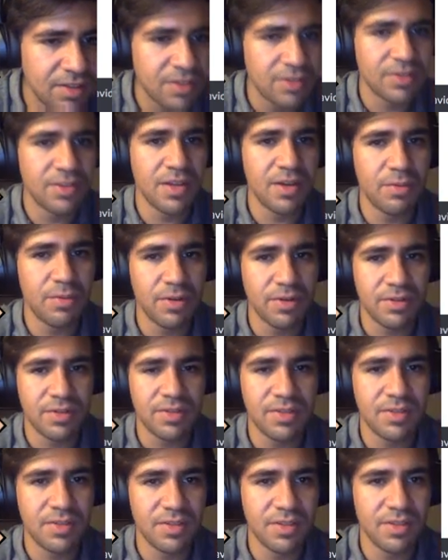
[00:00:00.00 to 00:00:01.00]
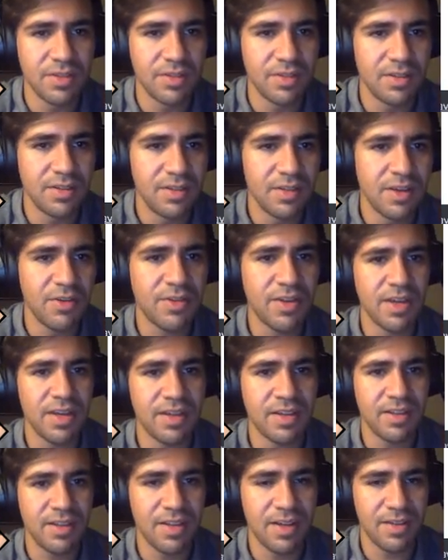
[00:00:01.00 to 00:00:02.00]
Oh, that worked. Good.
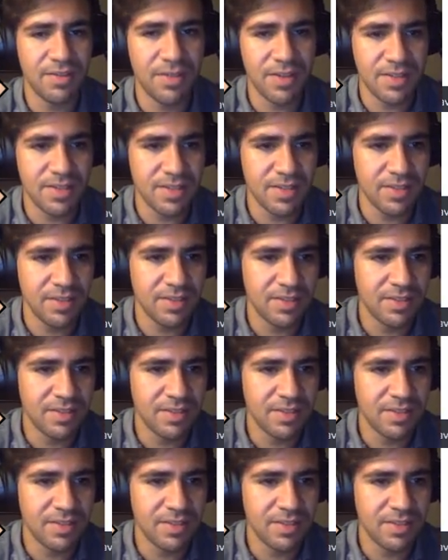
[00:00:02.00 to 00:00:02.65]
Okay, I fixed it.